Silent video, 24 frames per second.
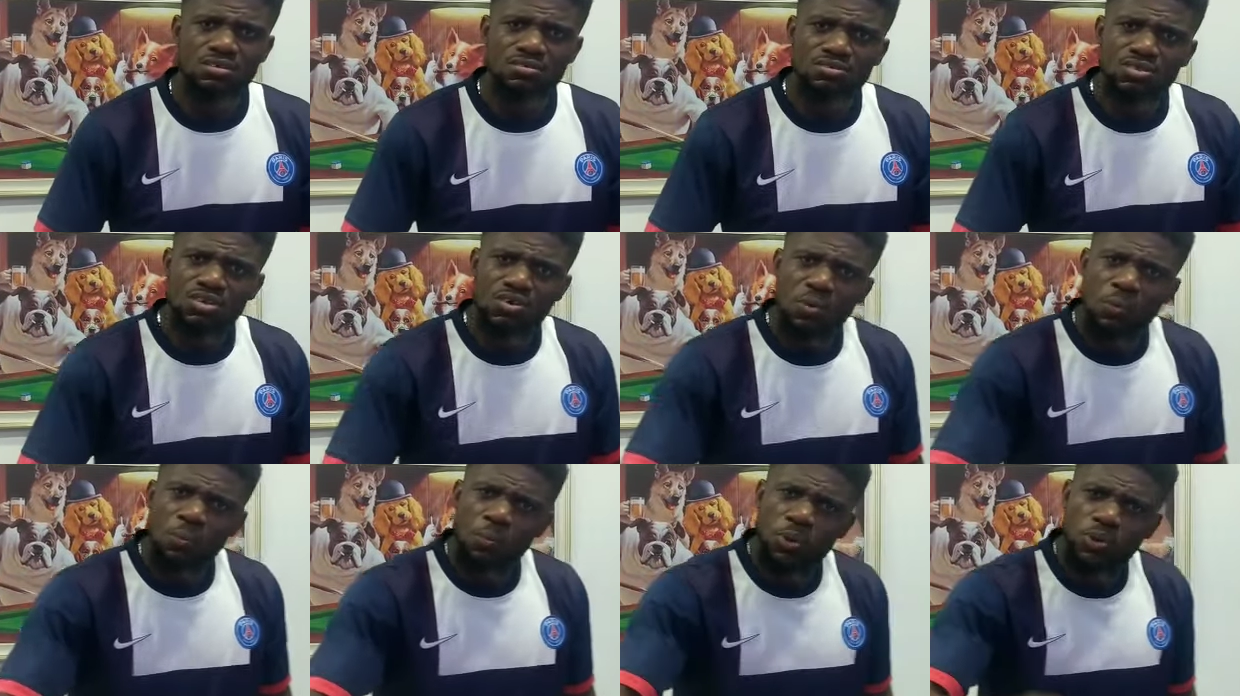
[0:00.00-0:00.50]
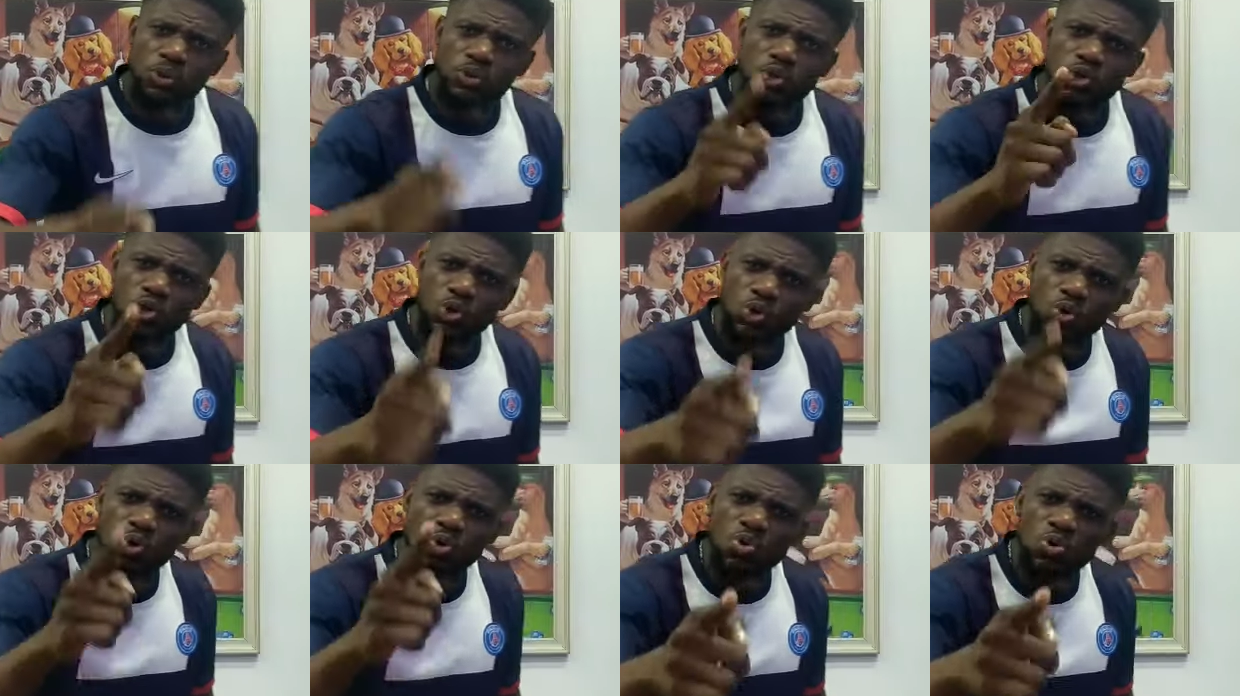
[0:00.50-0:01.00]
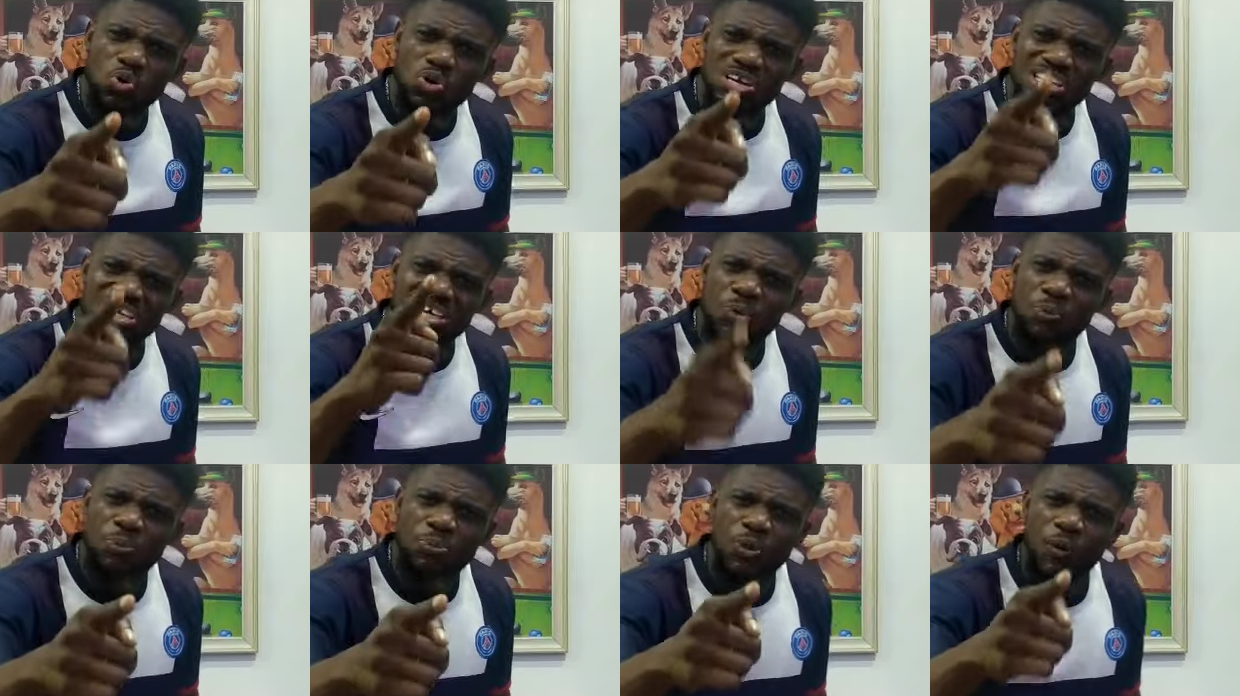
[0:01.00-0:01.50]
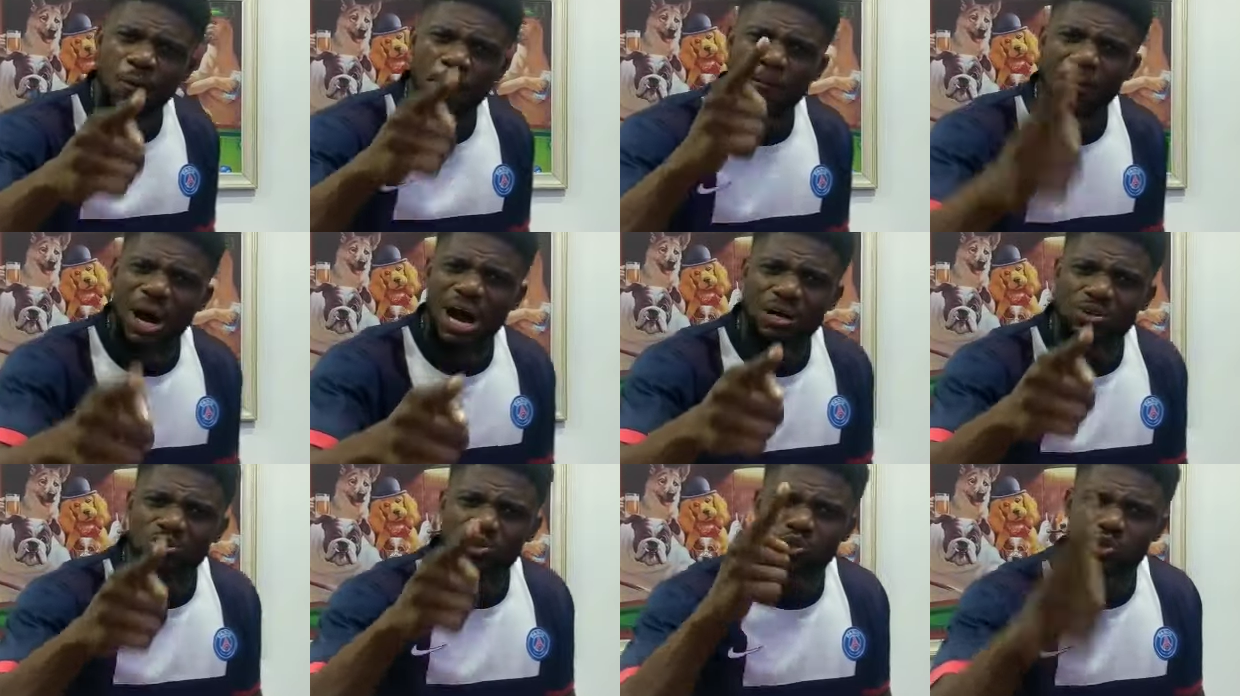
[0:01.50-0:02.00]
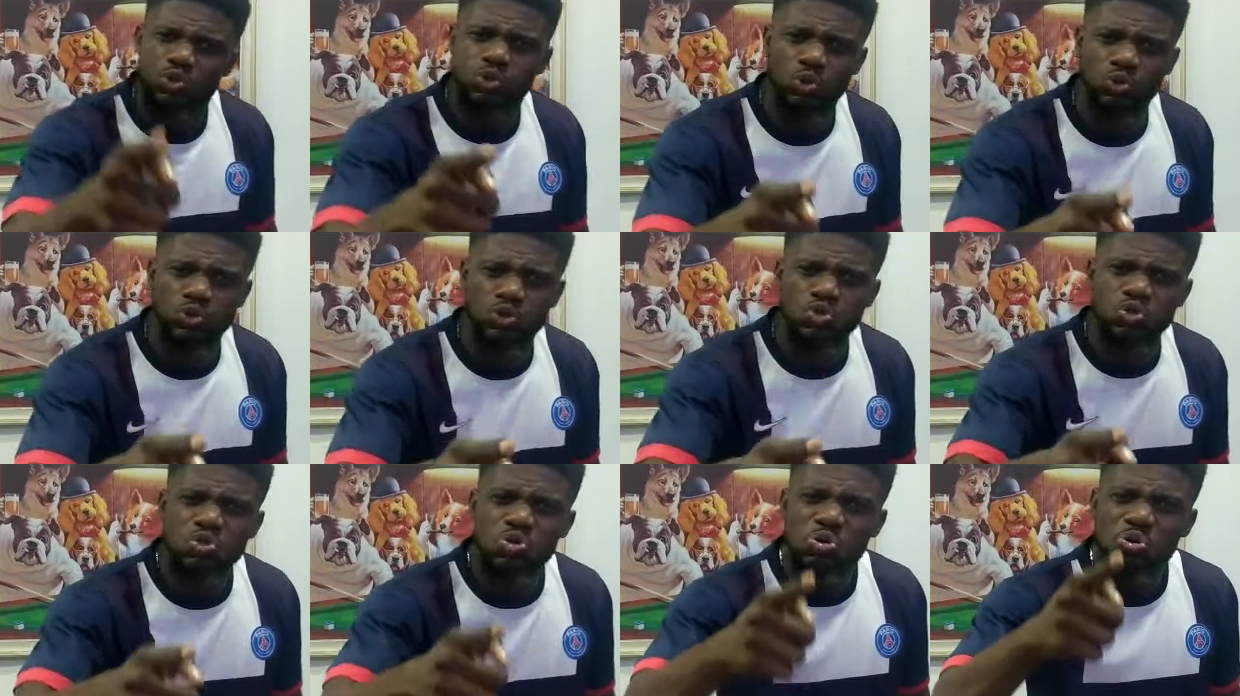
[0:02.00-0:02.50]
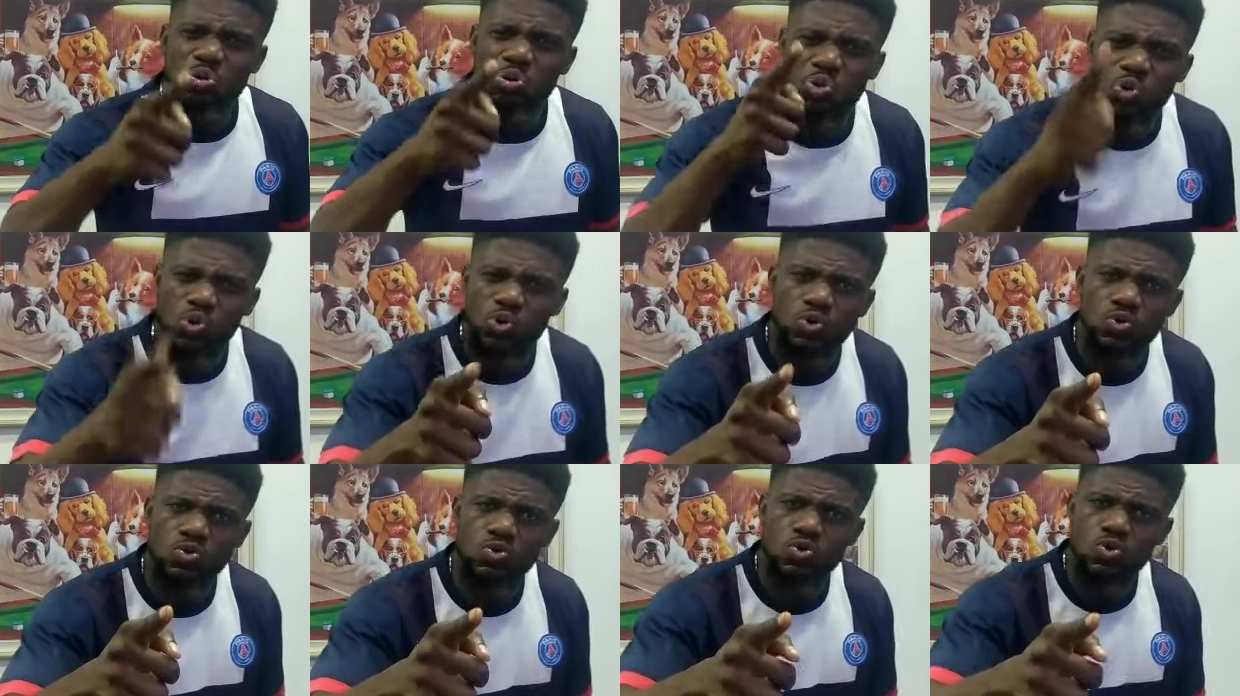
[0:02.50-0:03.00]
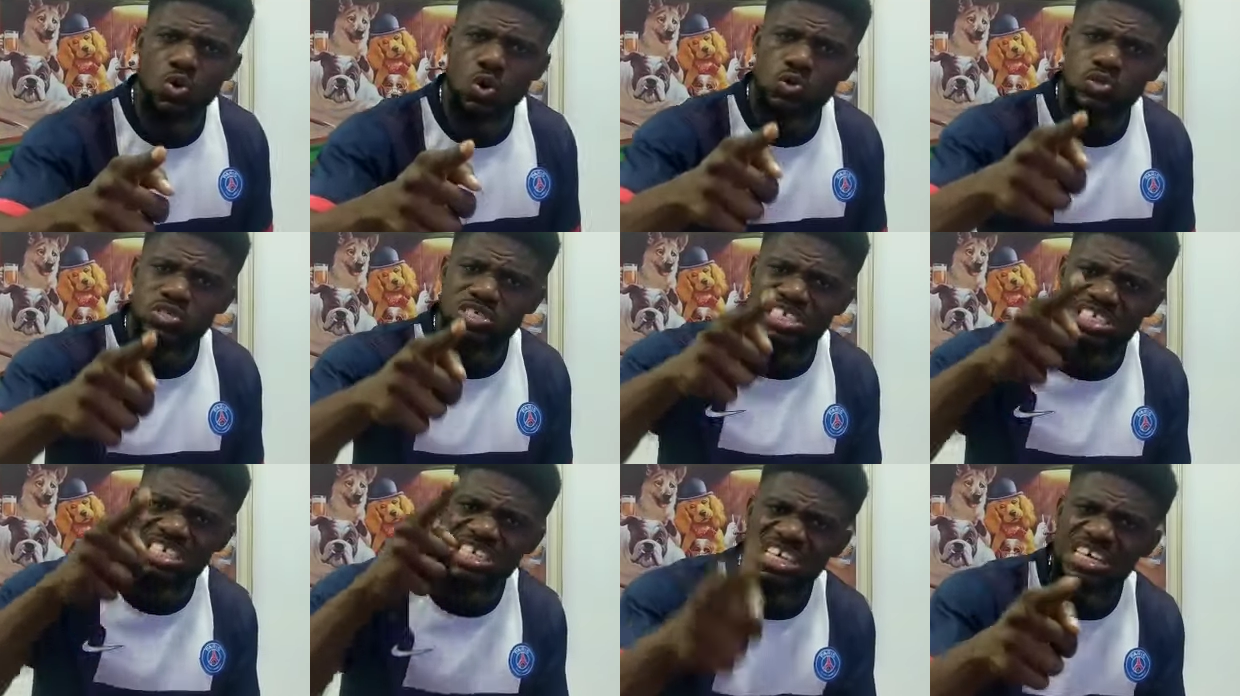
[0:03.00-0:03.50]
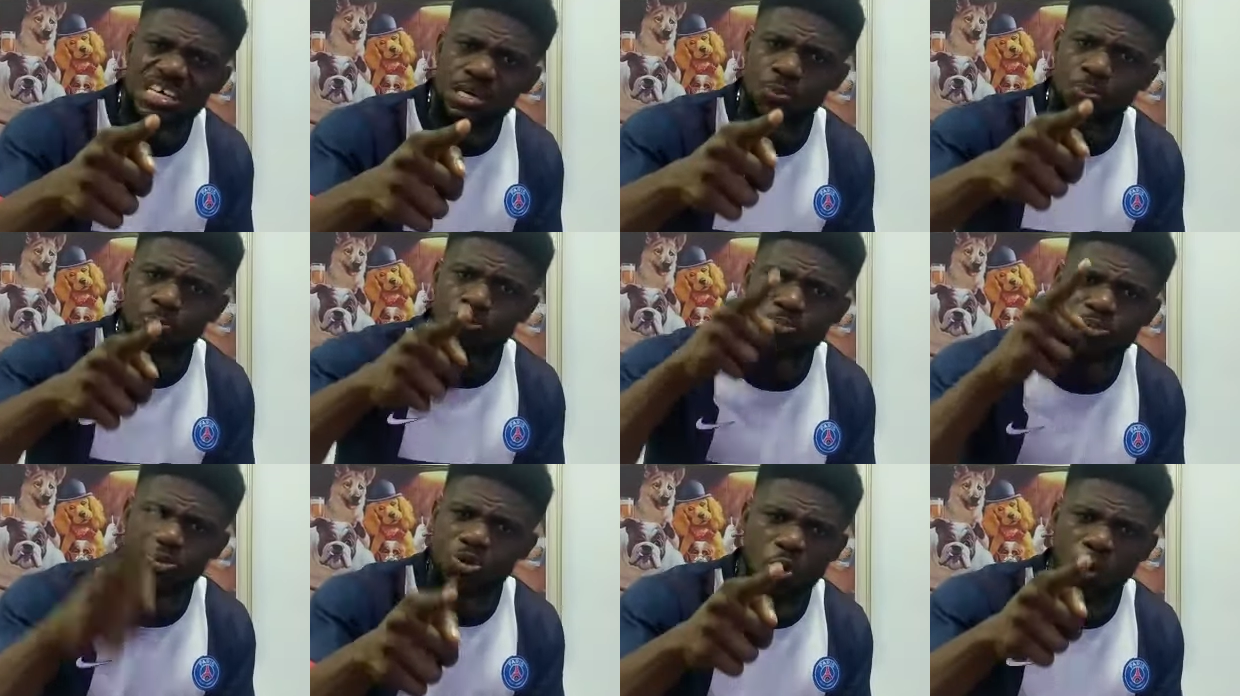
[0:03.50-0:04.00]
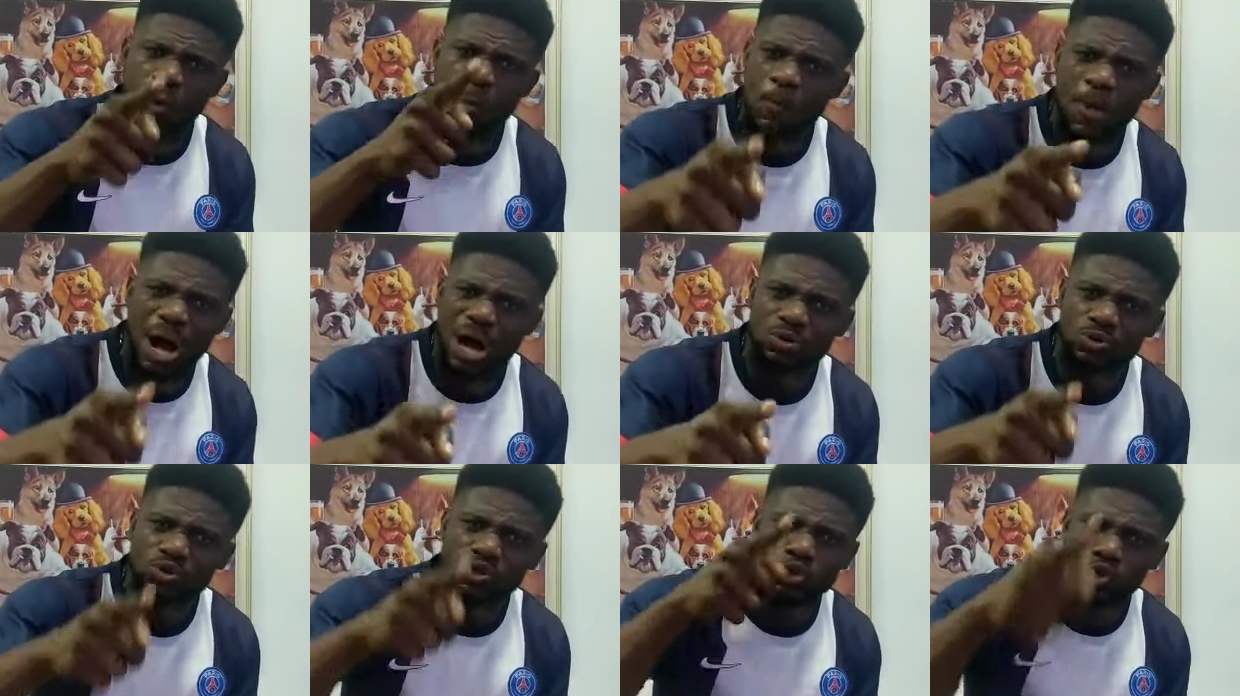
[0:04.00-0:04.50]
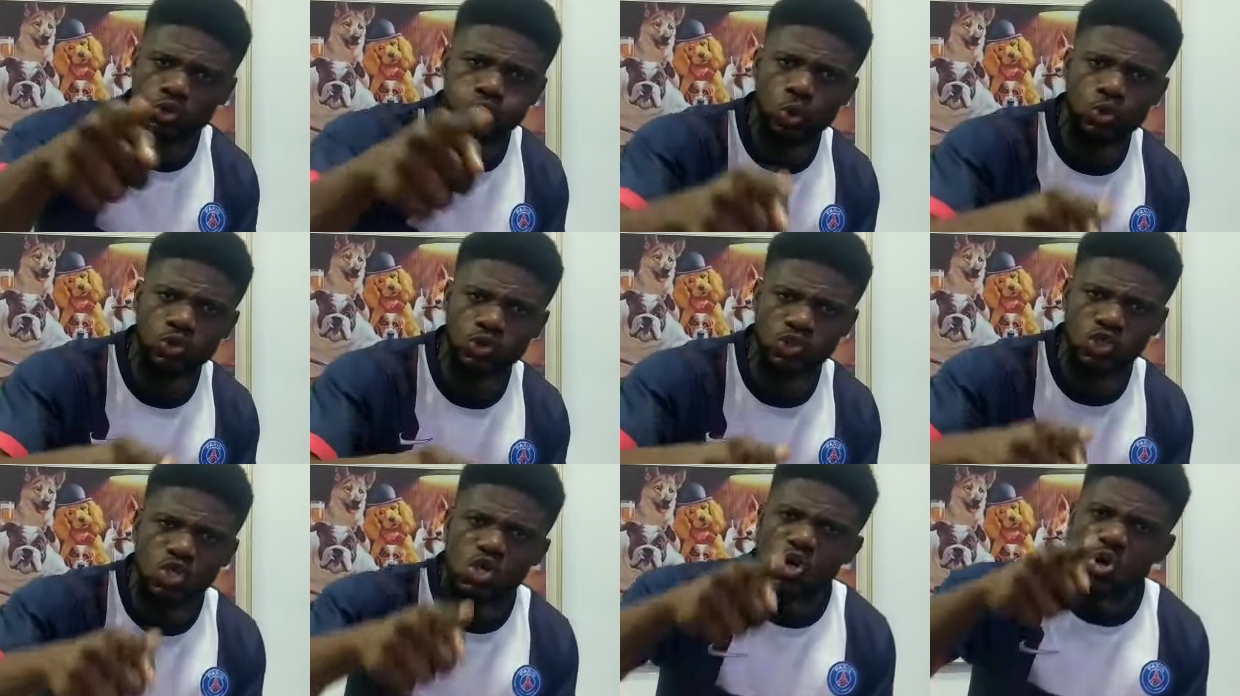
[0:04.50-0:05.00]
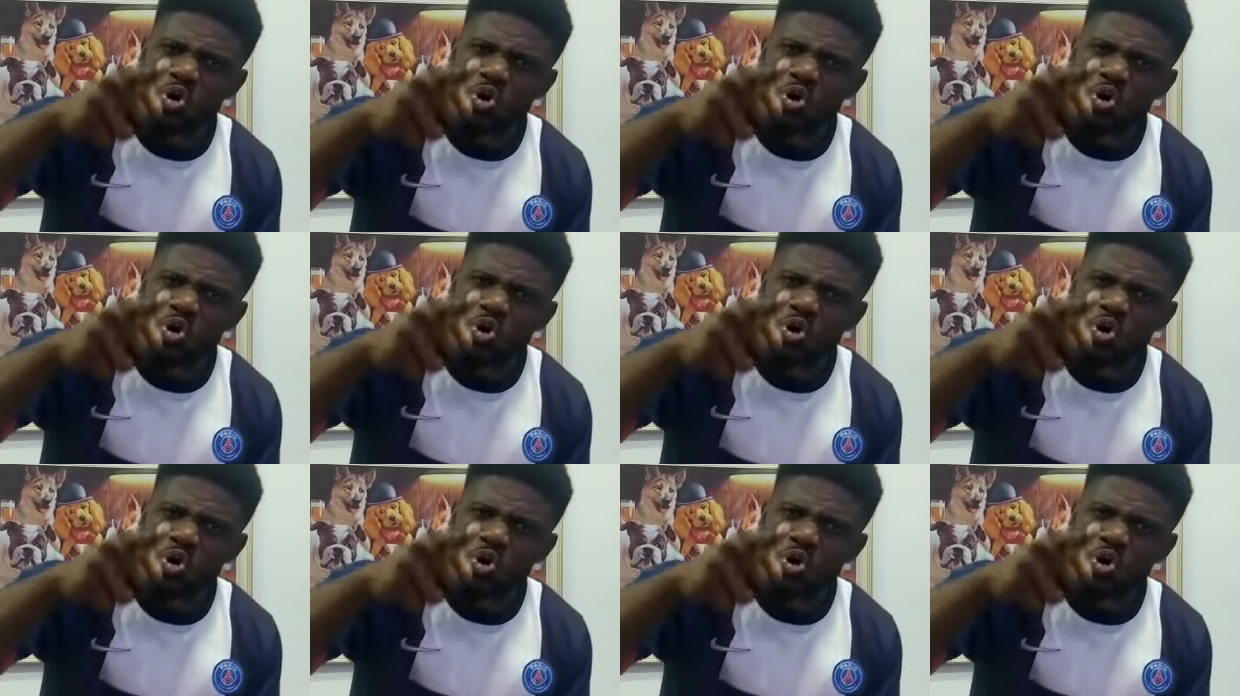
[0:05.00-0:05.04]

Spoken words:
But you couldn't keep your mouth shut. You could not keep your mouth shut.